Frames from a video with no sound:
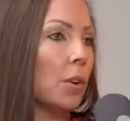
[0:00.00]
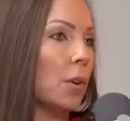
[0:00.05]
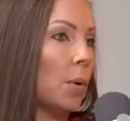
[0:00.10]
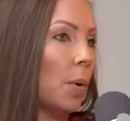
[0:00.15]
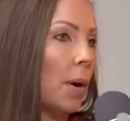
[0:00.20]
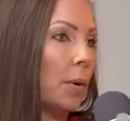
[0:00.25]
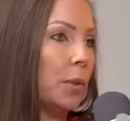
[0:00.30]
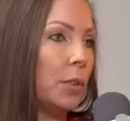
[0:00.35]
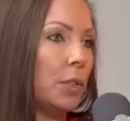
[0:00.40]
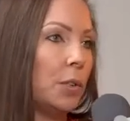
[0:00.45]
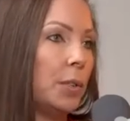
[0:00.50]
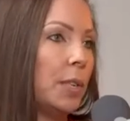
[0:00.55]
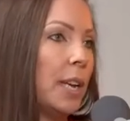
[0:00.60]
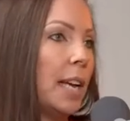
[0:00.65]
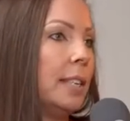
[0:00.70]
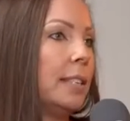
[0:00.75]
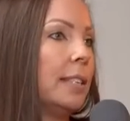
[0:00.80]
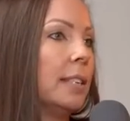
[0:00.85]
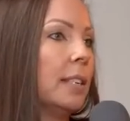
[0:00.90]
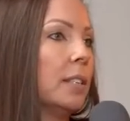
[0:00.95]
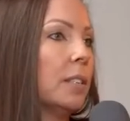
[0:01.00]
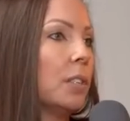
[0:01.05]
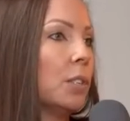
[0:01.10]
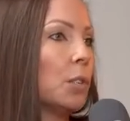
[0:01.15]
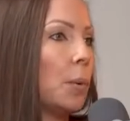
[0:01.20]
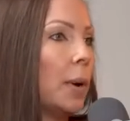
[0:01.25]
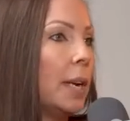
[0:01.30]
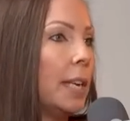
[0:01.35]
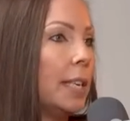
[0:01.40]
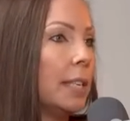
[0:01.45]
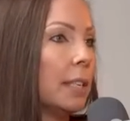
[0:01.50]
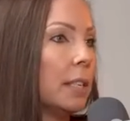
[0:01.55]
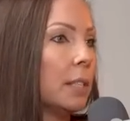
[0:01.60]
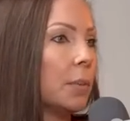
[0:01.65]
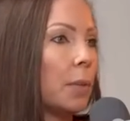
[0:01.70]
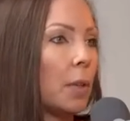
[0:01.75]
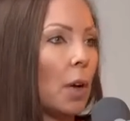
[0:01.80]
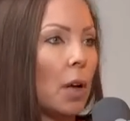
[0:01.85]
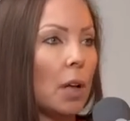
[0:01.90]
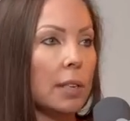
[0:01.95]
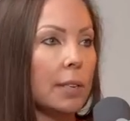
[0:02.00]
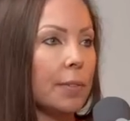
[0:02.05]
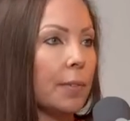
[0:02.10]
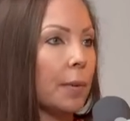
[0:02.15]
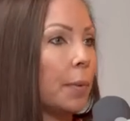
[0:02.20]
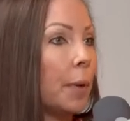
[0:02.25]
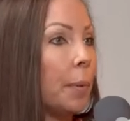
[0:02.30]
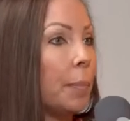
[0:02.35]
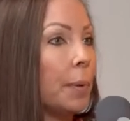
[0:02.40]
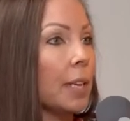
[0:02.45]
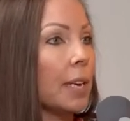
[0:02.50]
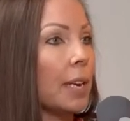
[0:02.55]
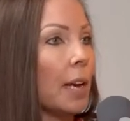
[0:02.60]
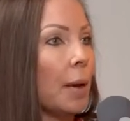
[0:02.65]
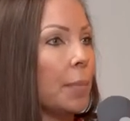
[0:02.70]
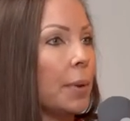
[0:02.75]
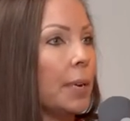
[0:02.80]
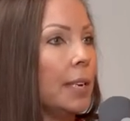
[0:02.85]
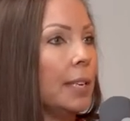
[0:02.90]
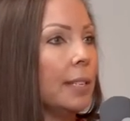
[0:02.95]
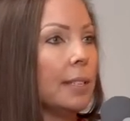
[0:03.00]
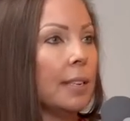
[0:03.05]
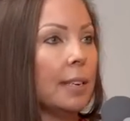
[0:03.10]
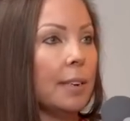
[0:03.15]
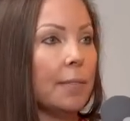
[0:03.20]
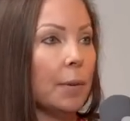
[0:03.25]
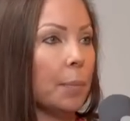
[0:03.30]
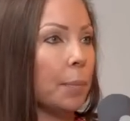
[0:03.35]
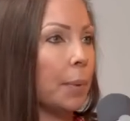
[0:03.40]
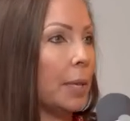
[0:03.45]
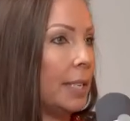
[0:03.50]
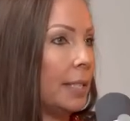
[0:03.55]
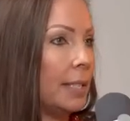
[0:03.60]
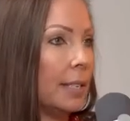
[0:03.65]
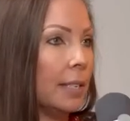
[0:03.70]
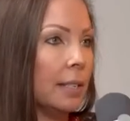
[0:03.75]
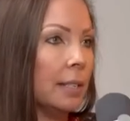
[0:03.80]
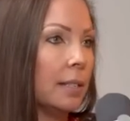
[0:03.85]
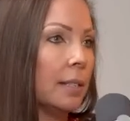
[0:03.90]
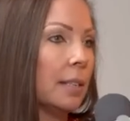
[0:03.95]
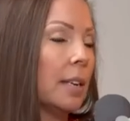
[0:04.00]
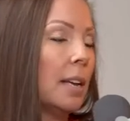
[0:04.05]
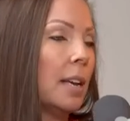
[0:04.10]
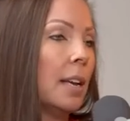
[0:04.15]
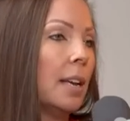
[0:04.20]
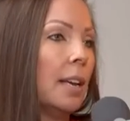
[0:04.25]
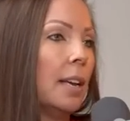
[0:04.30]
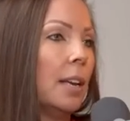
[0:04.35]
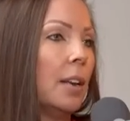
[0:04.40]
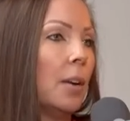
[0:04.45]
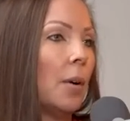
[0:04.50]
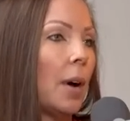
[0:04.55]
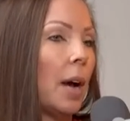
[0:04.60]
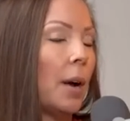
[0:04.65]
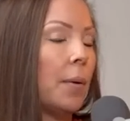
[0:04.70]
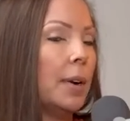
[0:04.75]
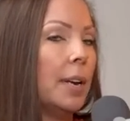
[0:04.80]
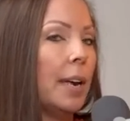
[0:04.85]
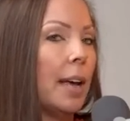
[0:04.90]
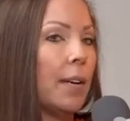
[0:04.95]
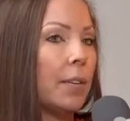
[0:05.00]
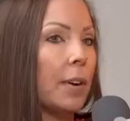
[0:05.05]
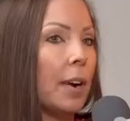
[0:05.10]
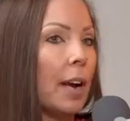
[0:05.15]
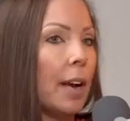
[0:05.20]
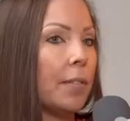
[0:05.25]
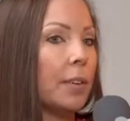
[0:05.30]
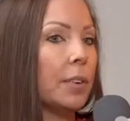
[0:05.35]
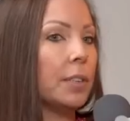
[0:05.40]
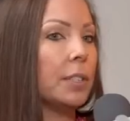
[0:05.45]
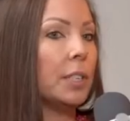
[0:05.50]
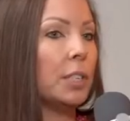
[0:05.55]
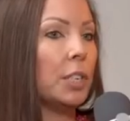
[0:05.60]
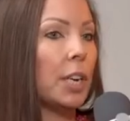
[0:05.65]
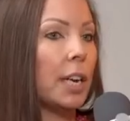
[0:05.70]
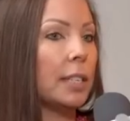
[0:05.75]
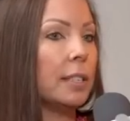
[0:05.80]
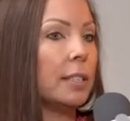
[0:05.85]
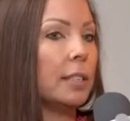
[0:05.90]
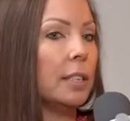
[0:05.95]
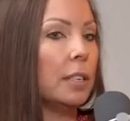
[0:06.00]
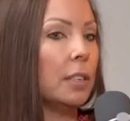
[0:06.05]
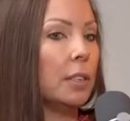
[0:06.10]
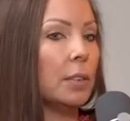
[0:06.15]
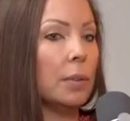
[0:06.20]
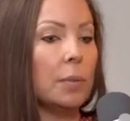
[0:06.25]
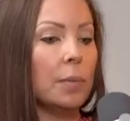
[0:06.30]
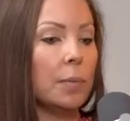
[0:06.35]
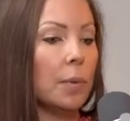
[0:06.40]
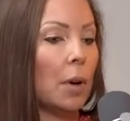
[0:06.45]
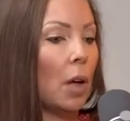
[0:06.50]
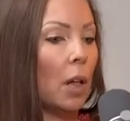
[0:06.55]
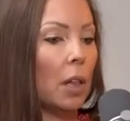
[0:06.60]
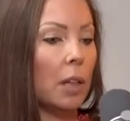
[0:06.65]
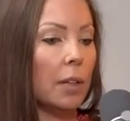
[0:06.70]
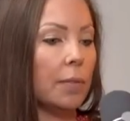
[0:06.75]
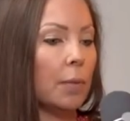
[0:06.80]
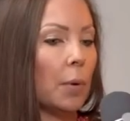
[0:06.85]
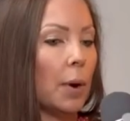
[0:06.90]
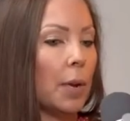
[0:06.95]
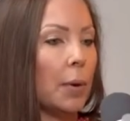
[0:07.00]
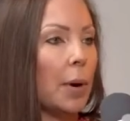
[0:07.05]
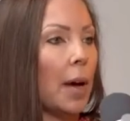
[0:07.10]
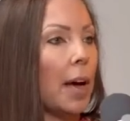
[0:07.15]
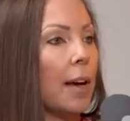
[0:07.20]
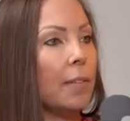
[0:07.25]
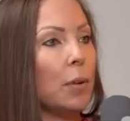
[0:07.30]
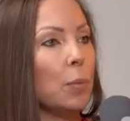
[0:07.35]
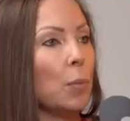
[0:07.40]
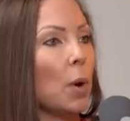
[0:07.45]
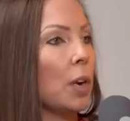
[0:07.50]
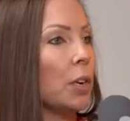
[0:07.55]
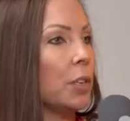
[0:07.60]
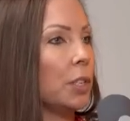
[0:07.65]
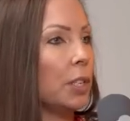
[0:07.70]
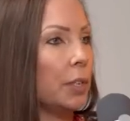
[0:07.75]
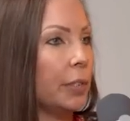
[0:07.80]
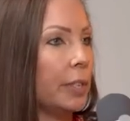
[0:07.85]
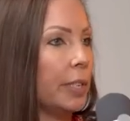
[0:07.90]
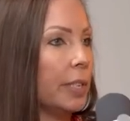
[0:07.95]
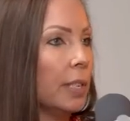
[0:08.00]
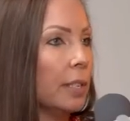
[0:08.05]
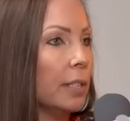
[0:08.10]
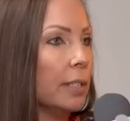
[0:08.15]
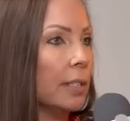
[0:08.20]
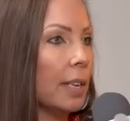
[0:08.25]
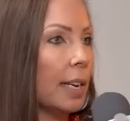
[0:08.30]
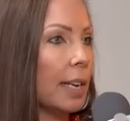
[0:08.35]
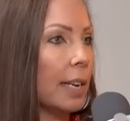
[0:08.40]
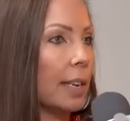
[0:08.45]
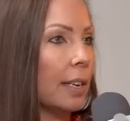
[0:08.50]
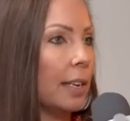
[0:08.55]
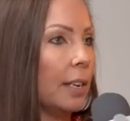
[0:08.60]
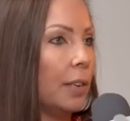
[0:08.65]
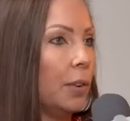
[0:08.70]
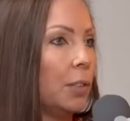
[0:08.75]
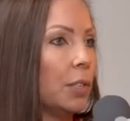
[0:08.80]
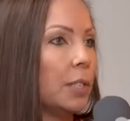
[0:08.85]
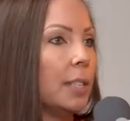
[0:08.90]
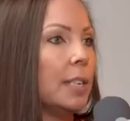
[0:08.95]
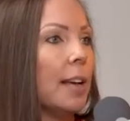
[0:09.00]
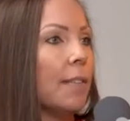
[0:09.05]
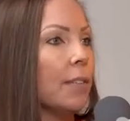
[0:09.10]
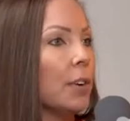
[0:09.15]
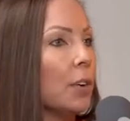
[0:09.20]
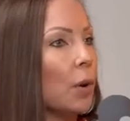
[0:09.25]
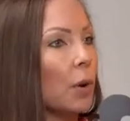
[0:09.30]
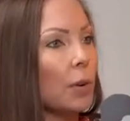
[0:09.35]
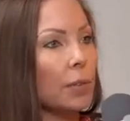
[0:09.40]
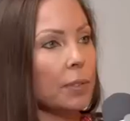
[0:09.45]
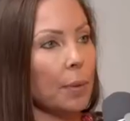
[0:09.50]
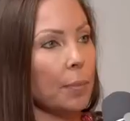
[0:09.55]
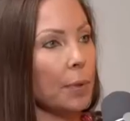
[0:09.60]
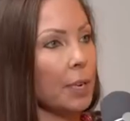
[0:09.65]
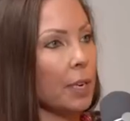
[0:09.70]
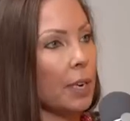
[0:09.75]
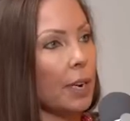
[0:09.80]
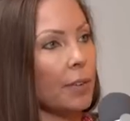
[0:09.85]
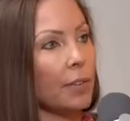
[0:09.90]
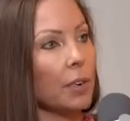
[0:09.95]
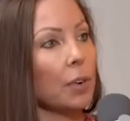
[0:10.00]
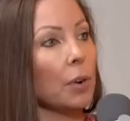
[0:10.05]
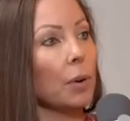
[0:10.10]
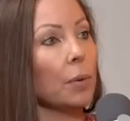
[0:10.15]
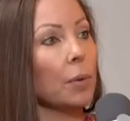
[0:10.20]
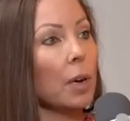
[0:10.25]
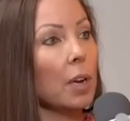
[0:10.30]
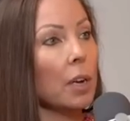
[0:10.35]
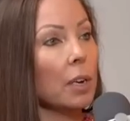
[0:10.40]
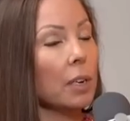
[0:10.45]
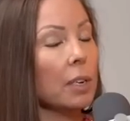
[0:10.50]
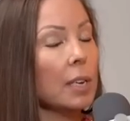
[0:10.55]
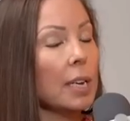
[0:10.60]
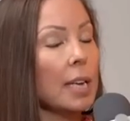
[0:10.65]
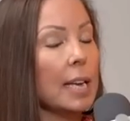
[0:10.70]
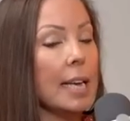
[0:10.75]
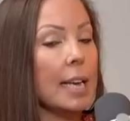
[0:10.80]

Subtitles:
Go out and do 10 deals or 20 deals with all different people and companies in different places. I would never, ever suggest to do all of what you have in 1 or 2 deals. Like, you just never know if something could ever go wrong.